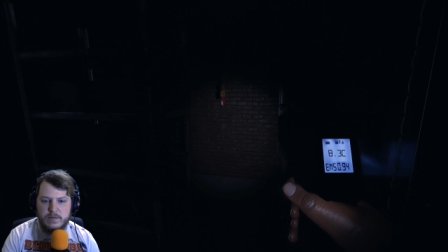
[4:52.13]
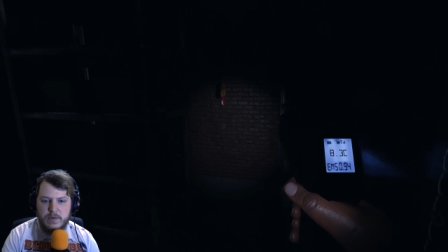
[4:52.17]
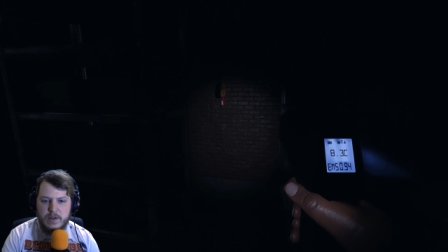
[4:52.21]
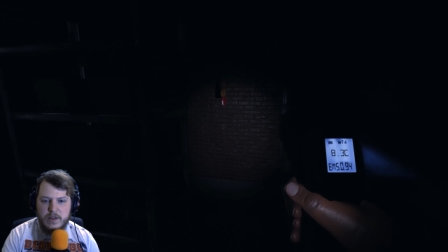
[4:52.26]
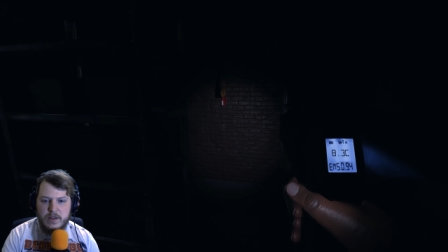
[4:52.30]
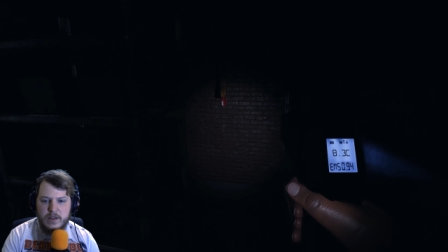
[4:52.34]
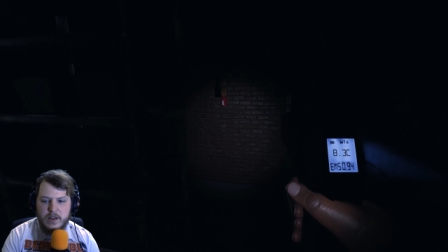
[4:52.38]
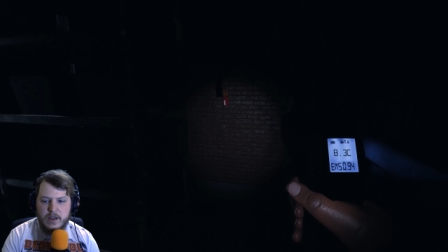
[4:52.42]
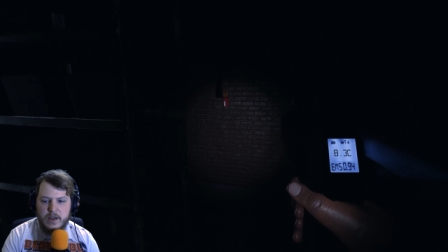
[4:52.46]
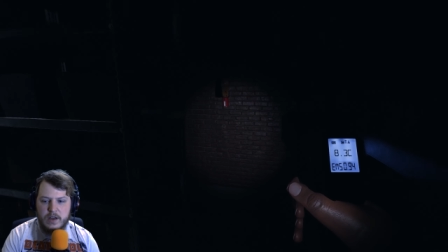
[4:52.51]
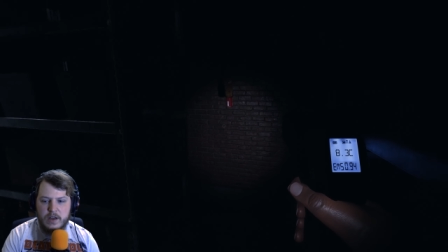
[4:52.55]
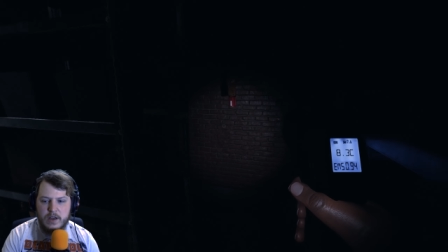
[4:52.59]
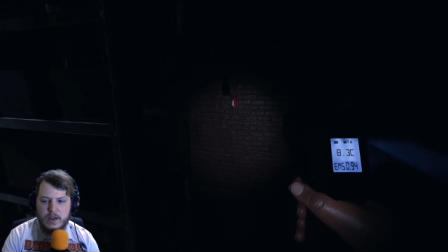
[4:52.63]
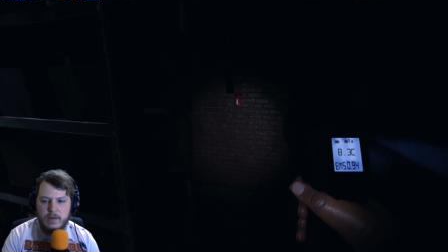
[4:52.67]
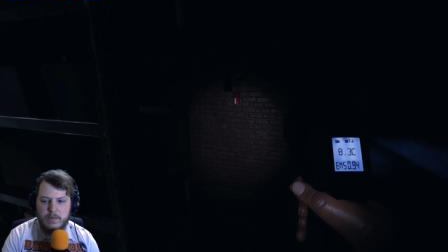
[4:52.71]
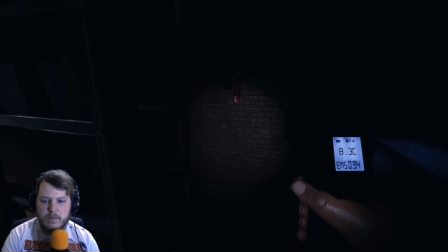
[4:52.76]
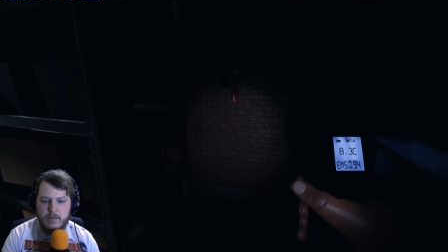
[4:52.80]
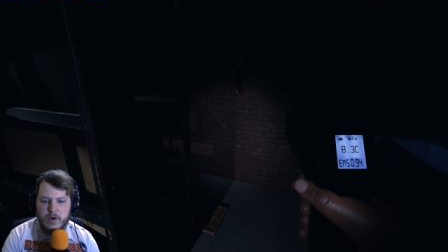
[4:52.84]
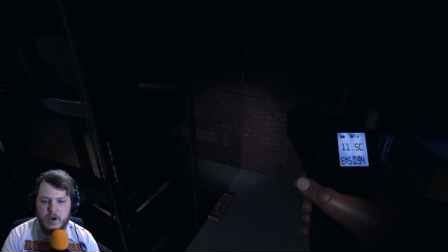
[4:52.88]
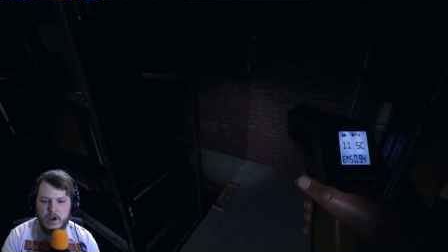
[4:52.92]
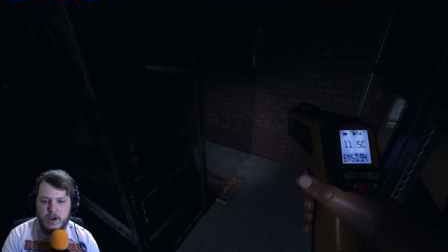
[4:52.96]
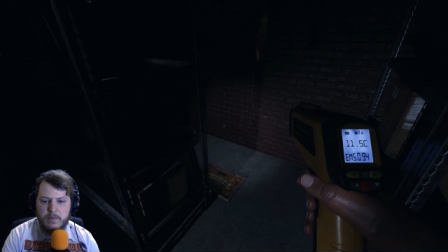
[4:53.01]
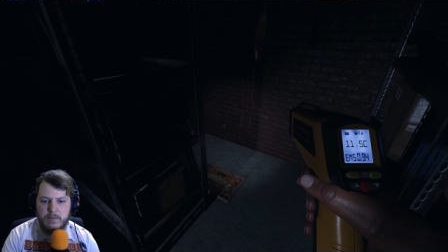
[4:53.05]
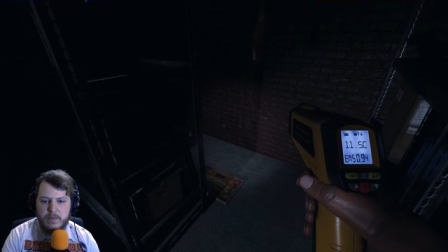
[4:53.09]
me think it
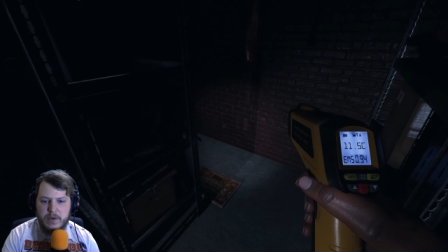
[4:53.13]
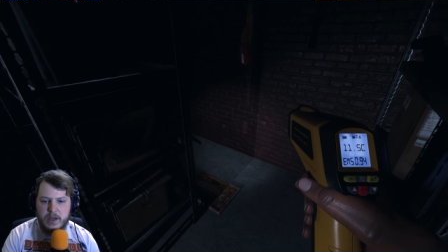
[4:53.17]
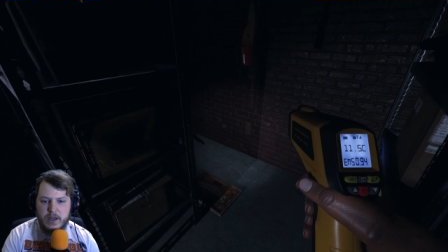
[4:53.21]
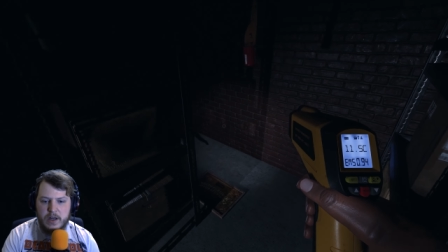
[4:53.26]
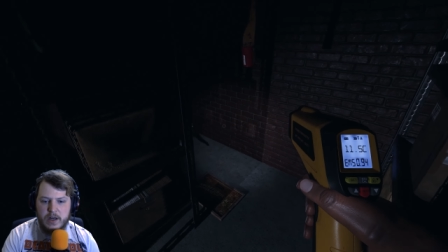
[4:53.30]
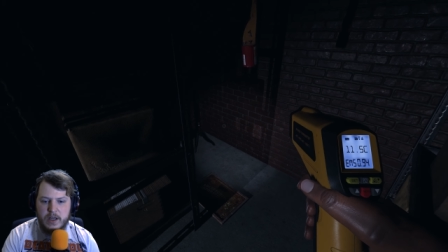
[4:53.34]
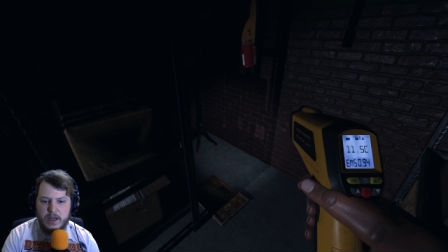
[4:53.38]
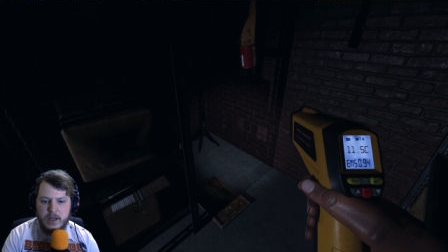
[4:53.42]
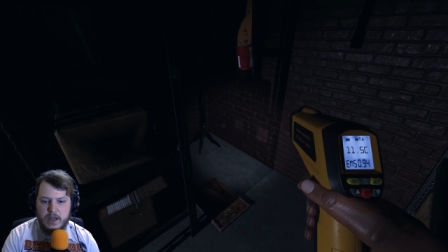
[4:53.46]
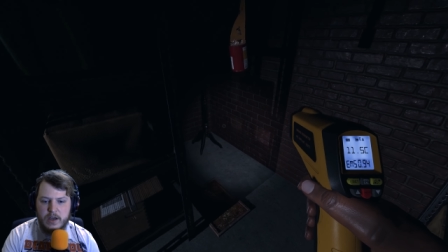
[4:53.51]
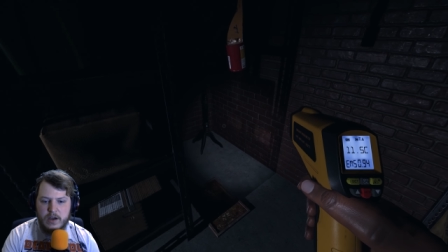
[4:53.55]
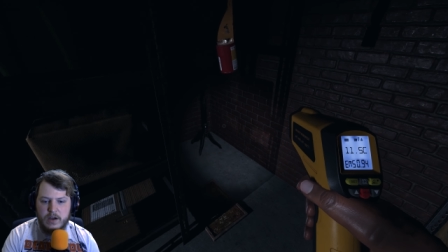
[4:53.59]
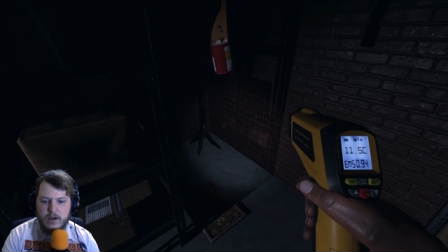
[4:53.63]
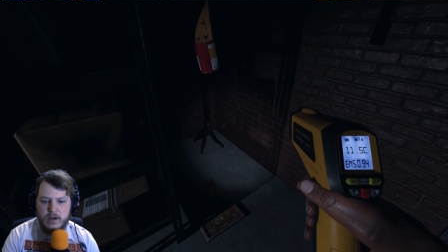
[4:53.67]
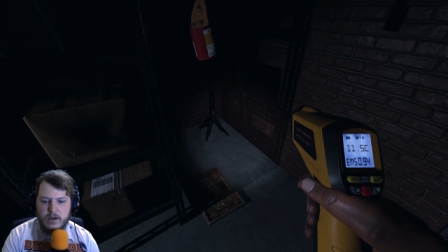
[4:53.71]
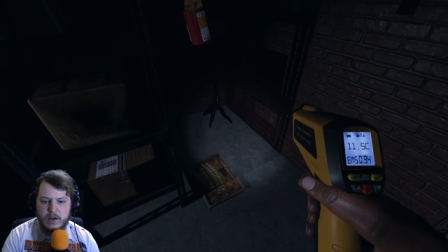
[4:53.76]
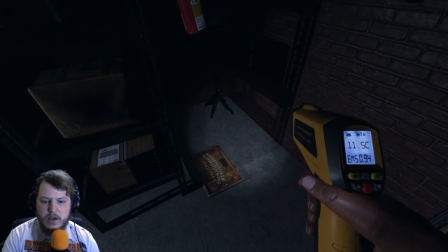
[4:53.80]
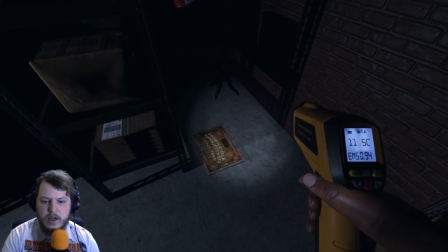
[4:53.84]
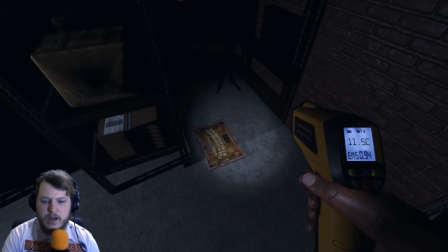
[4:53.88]
might be in here.